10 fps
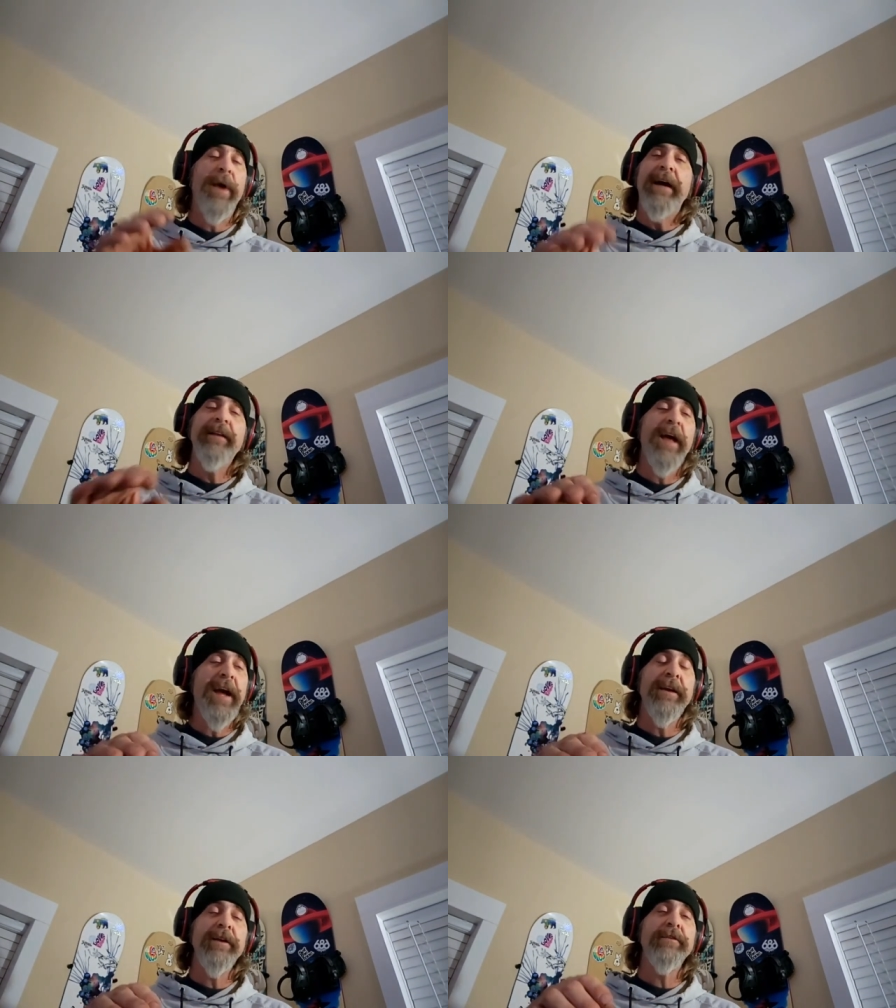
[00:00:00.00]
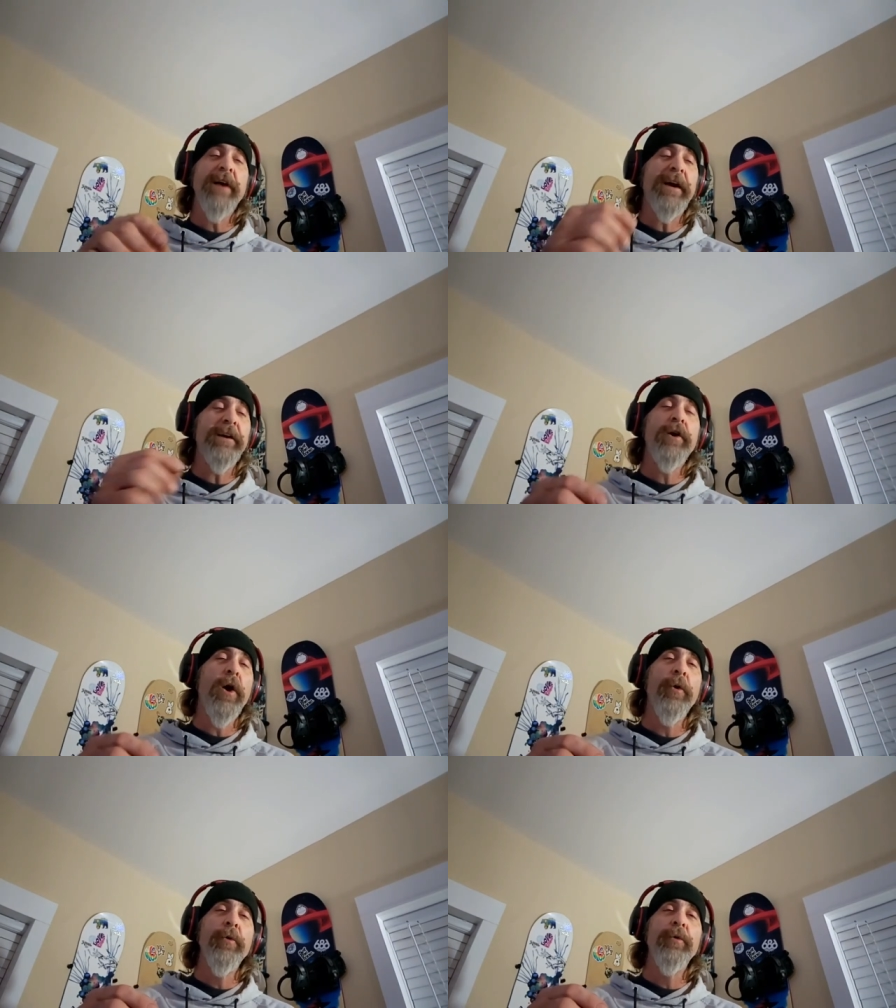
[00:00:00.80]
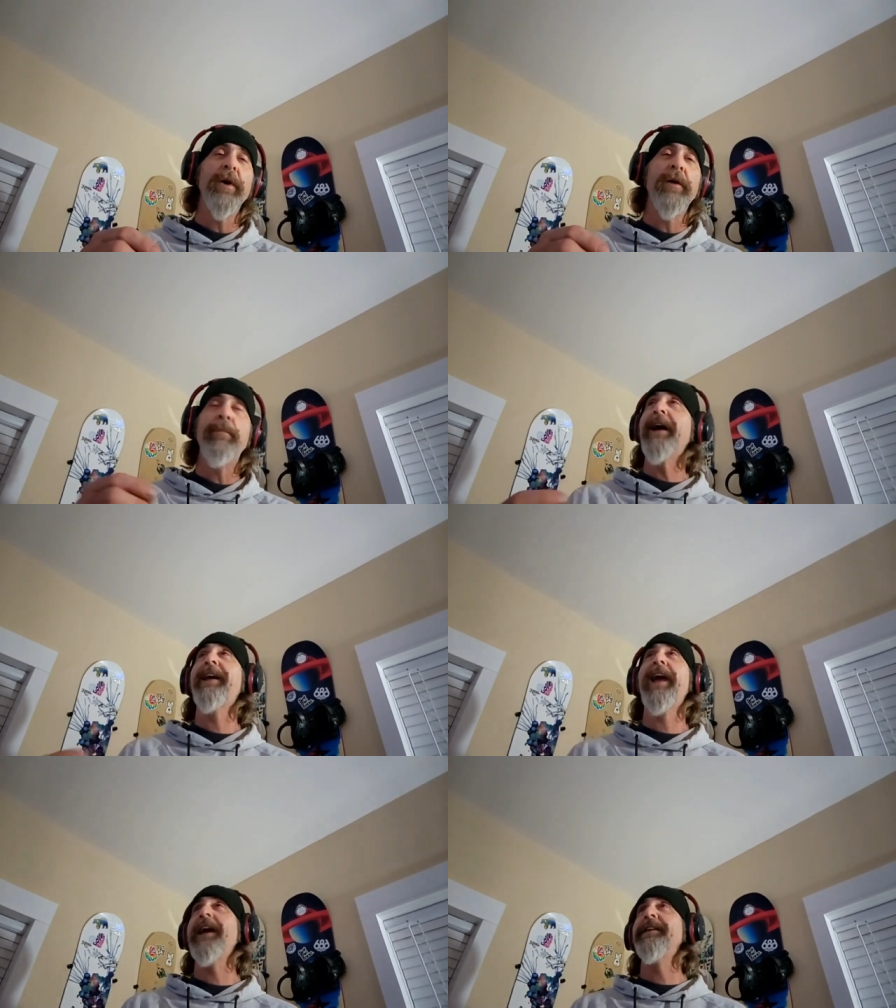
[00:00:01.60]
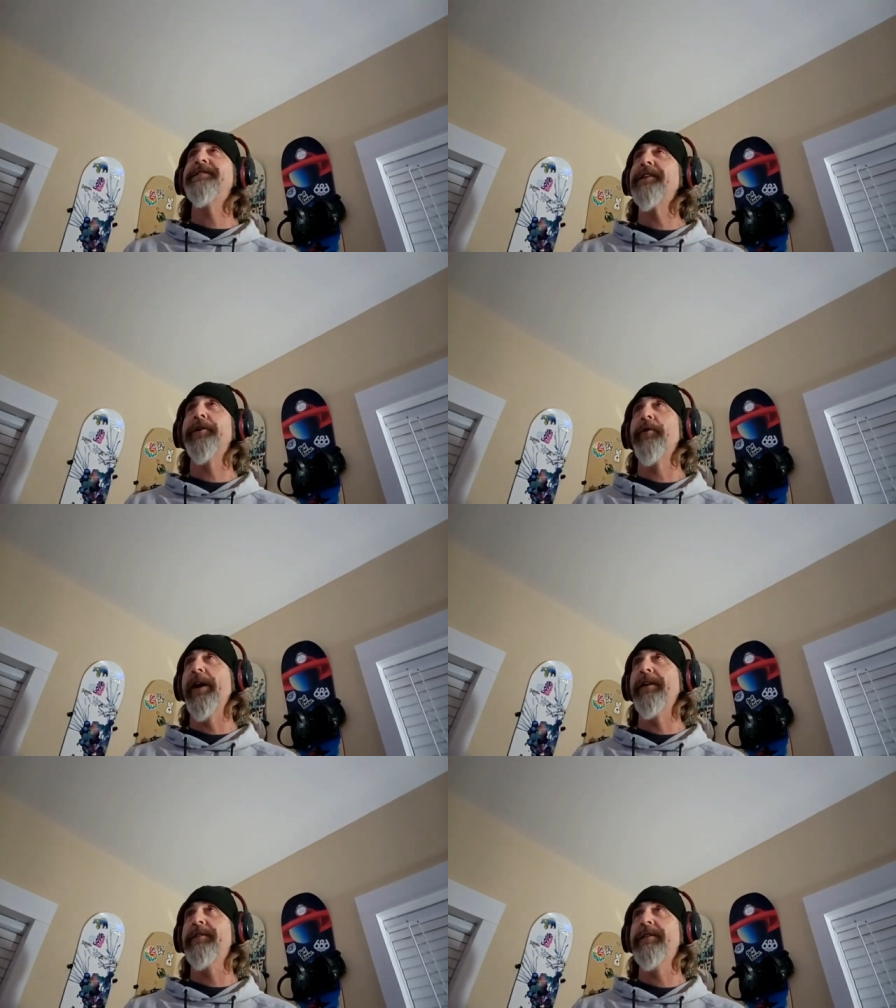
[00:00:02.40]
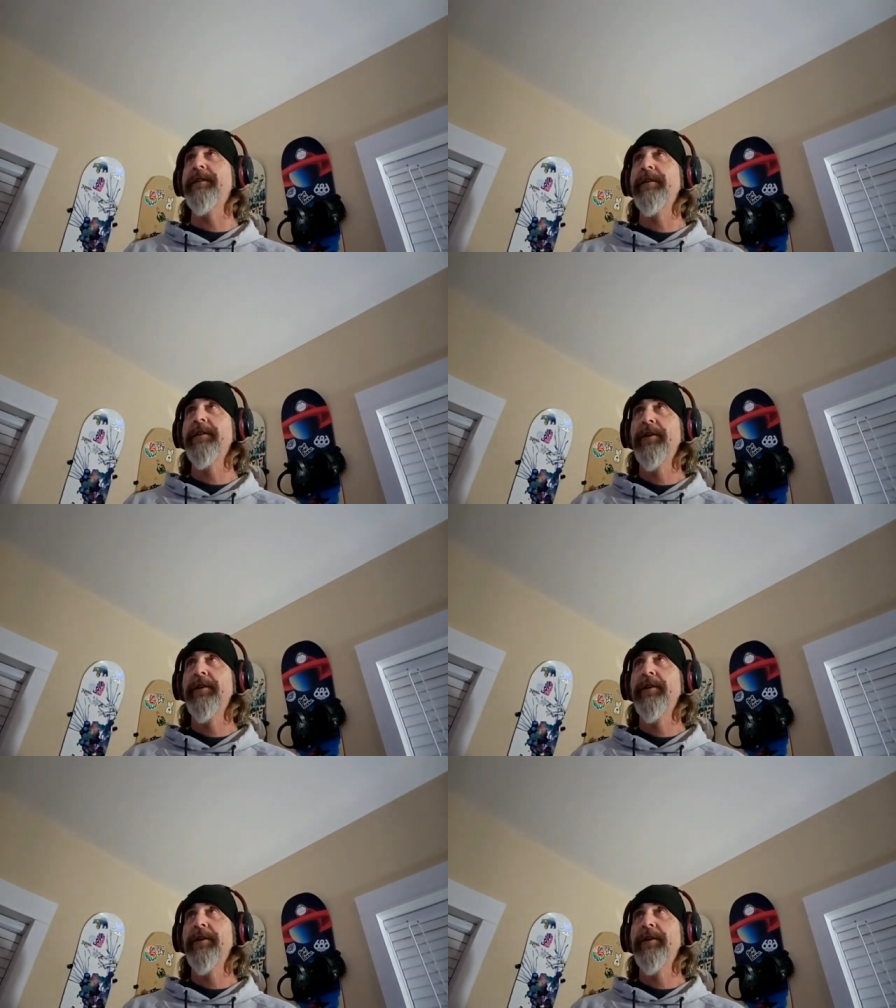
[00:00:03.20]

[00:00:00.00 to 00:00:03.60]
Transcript: Back in the 80s, I could go and buy candy cigarettes.